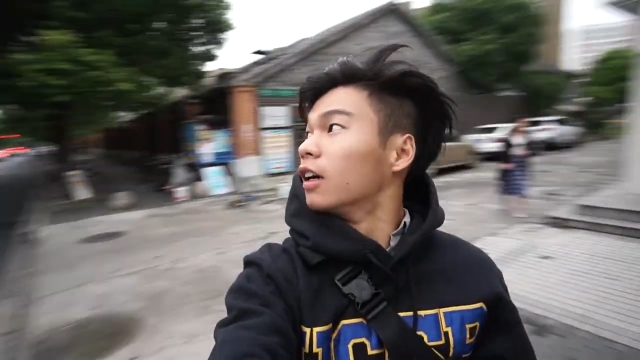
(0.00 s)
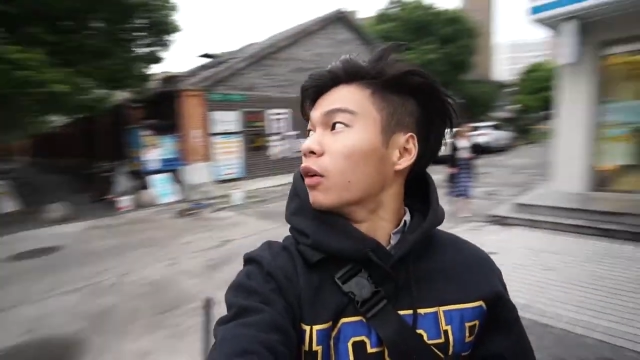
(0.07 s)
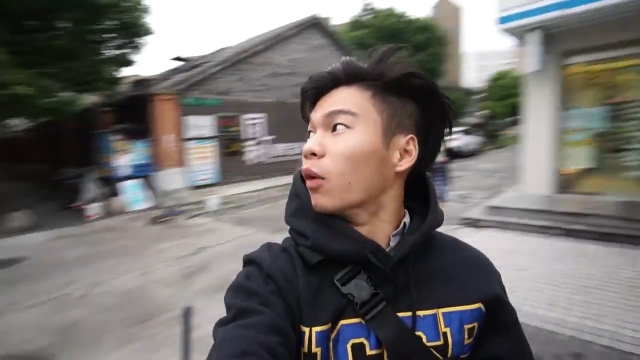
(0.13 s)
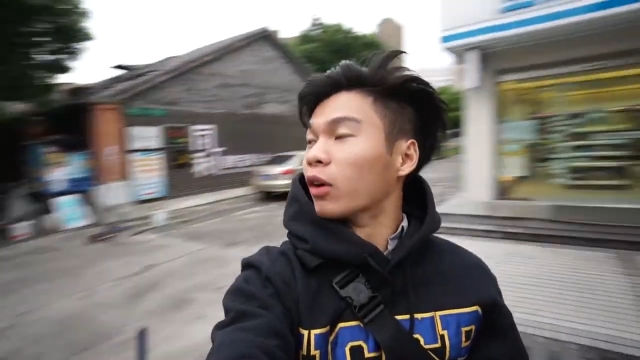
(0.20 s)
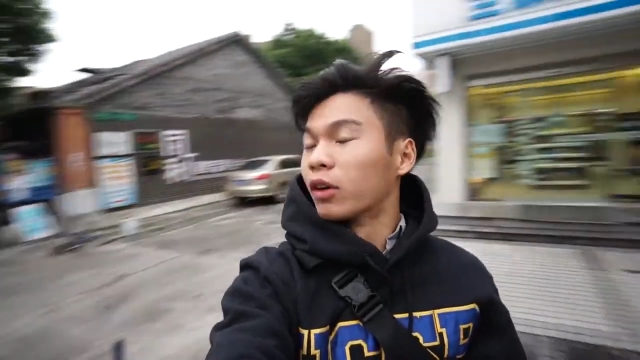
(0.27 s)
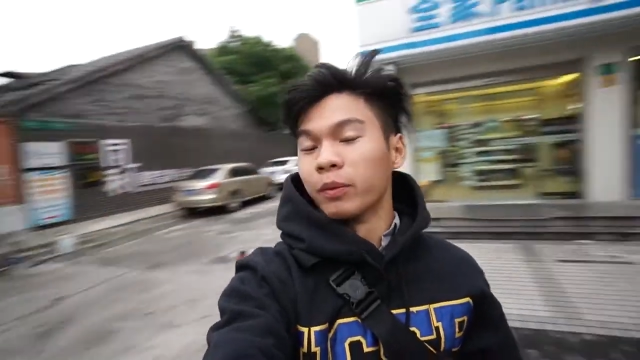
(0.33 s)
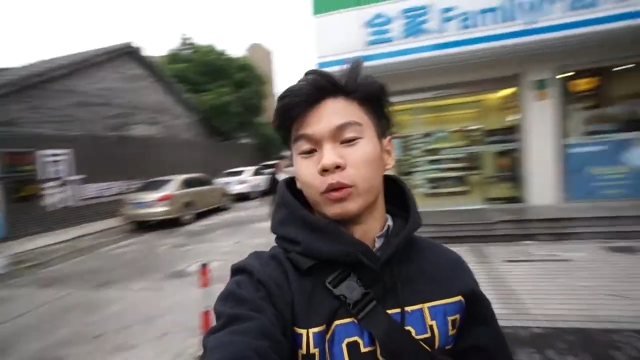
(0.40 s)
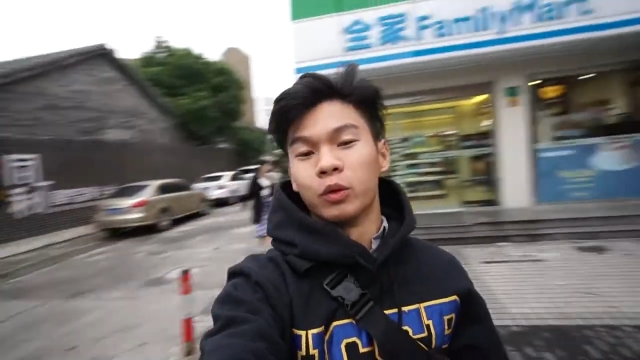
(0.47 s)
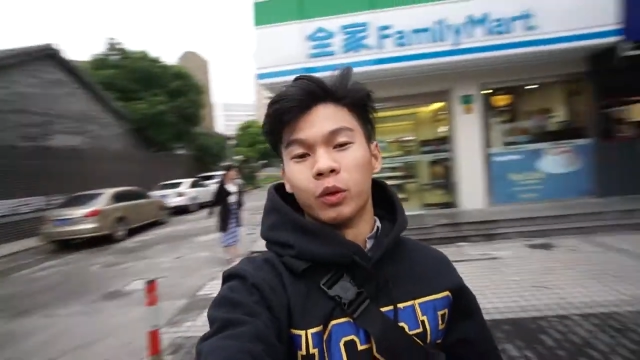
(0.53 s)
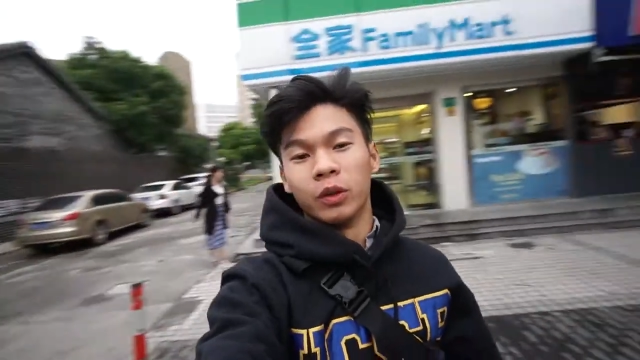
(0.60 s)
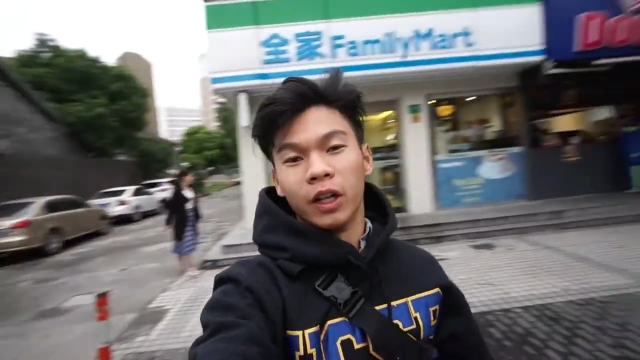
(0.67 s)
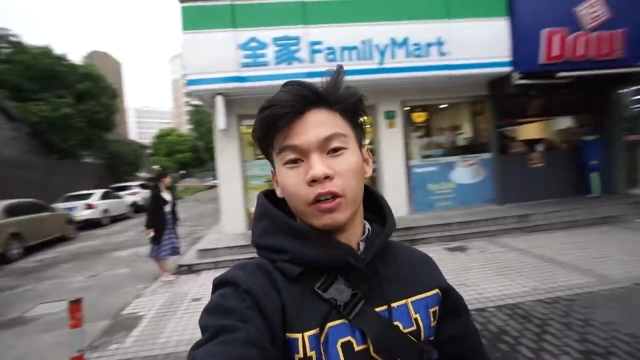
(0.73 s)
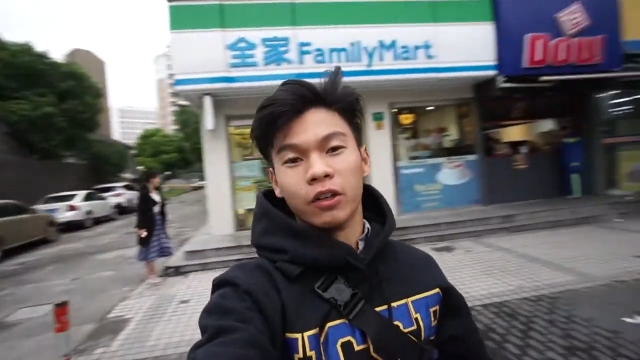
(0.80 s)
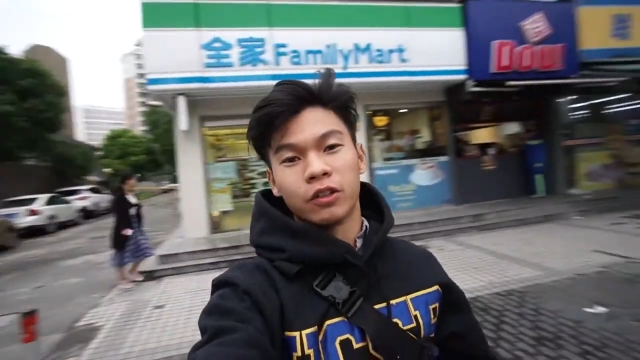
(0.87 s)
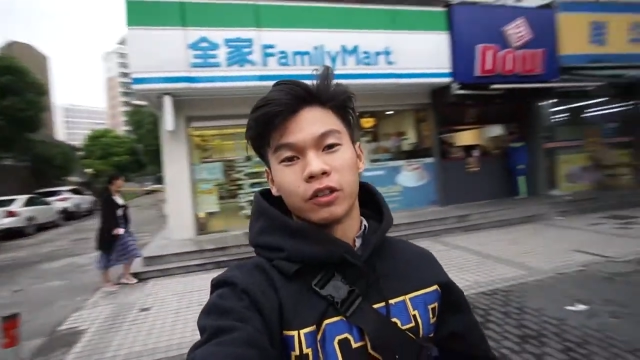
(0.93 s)
Welcome to
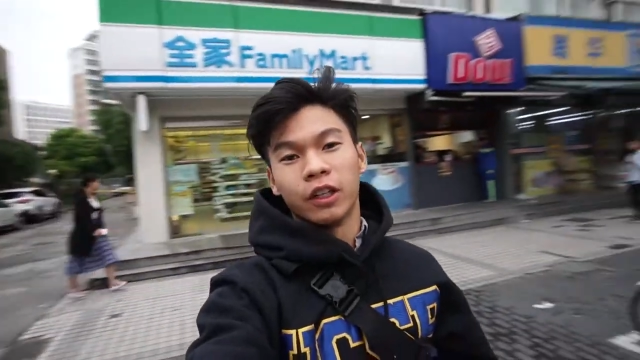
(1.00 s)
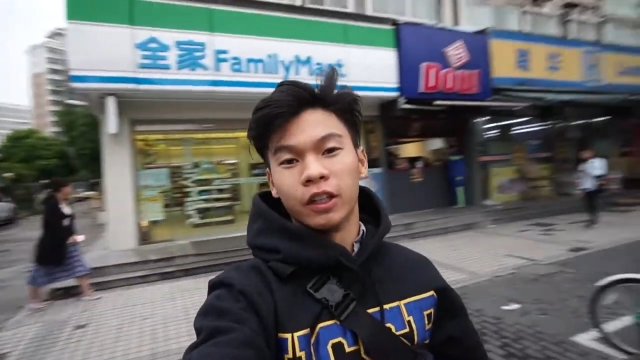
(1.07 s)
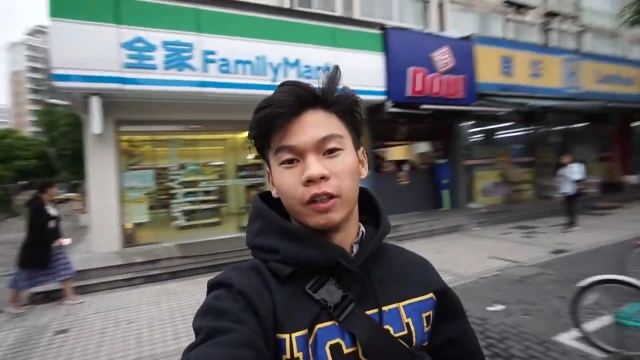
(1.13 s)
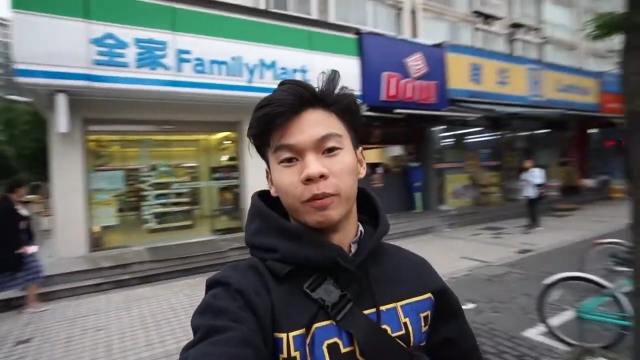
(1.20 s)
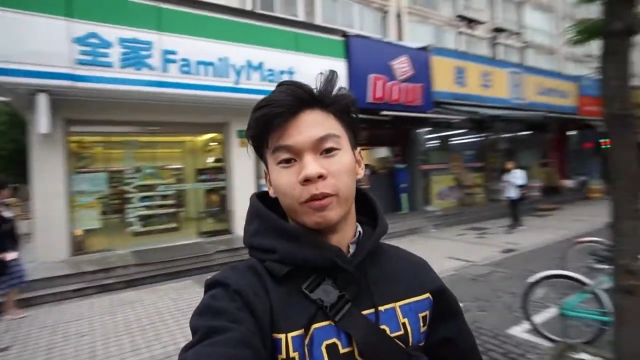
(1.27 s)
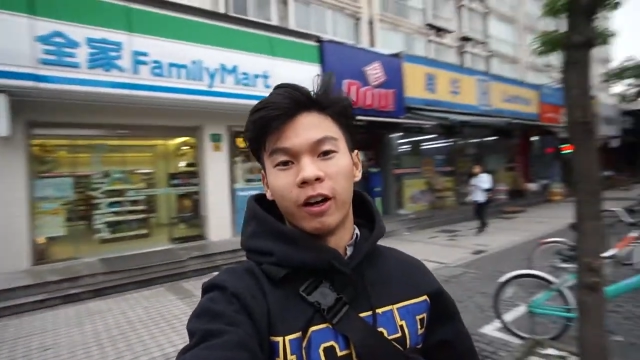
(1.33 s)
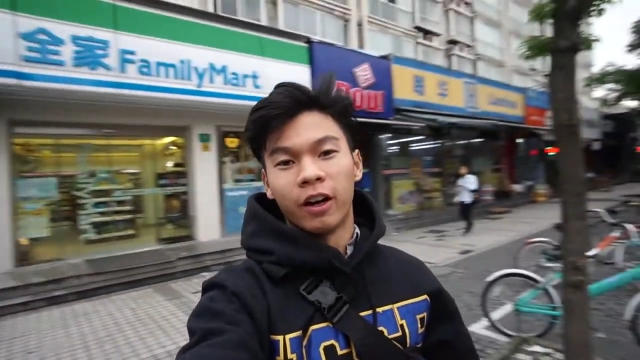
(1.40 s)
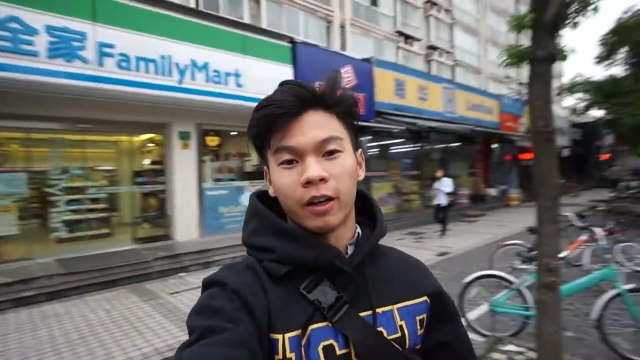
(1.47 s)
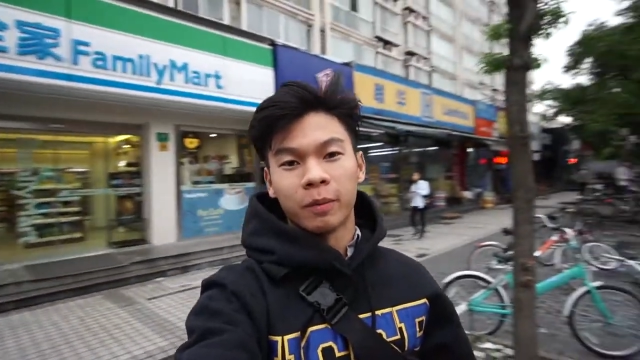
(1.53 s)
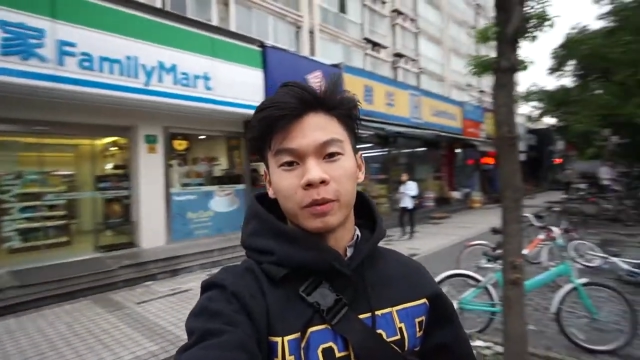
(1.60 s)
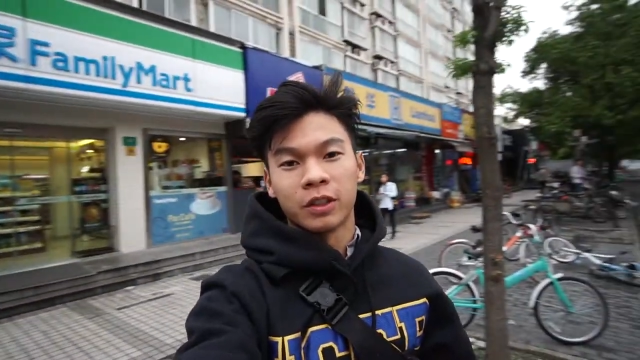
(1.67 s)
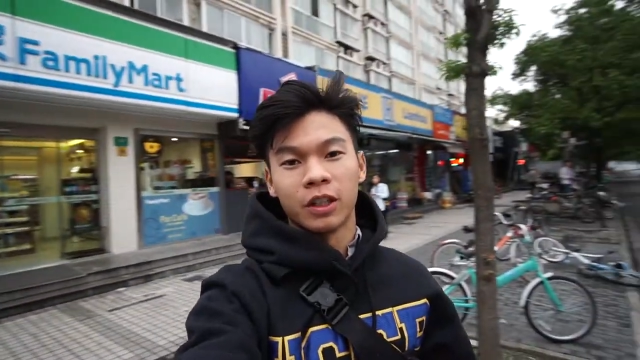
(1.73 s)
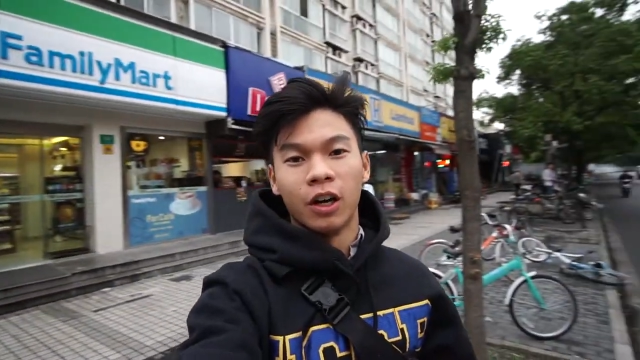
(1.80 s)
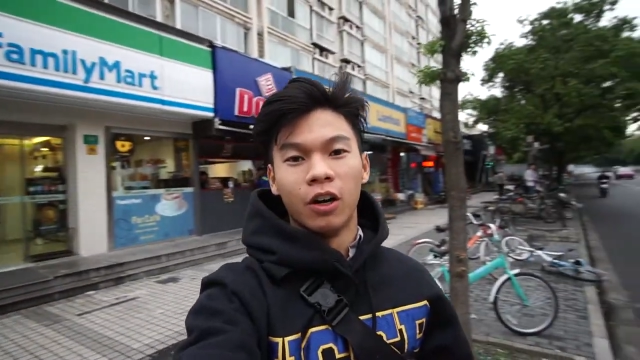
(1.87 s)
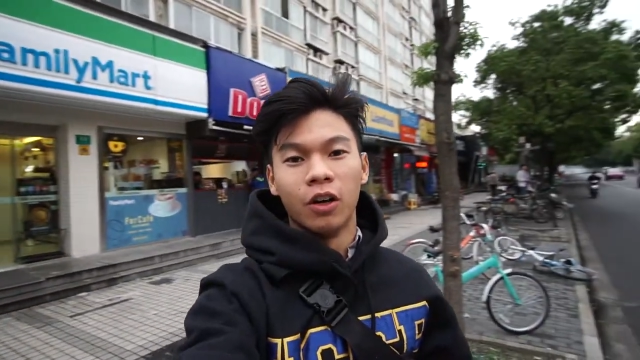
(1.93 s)
another study of vlog
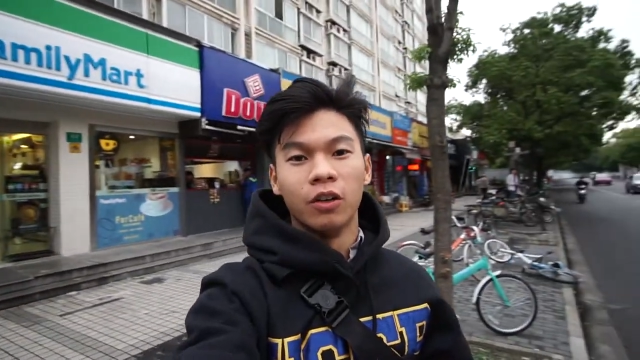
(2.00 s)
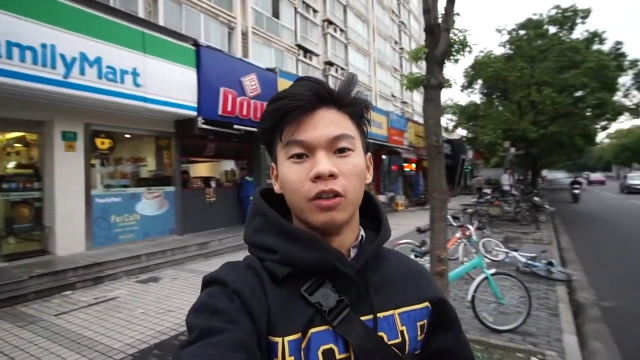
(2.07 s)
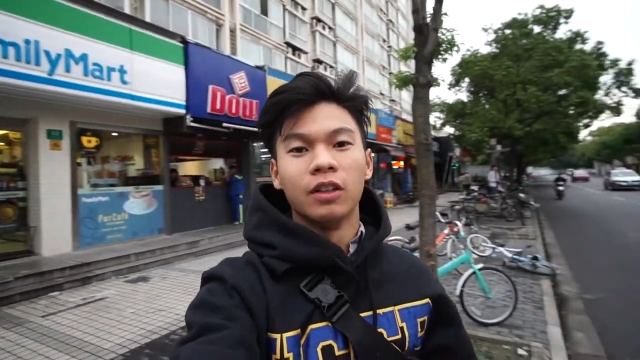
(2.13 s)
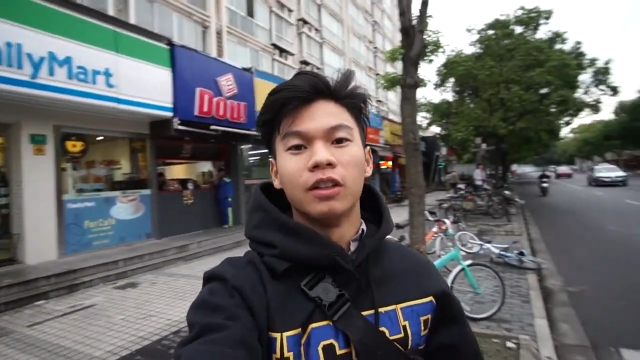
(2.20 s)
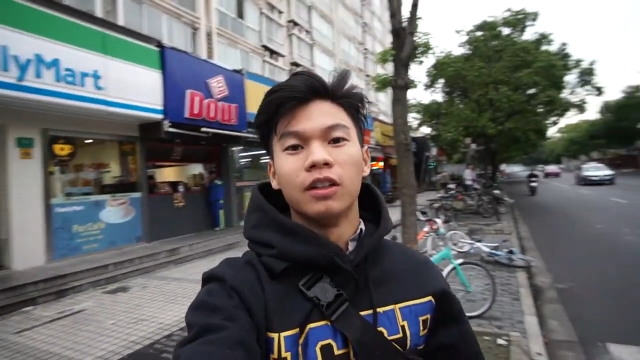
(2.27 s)
episode.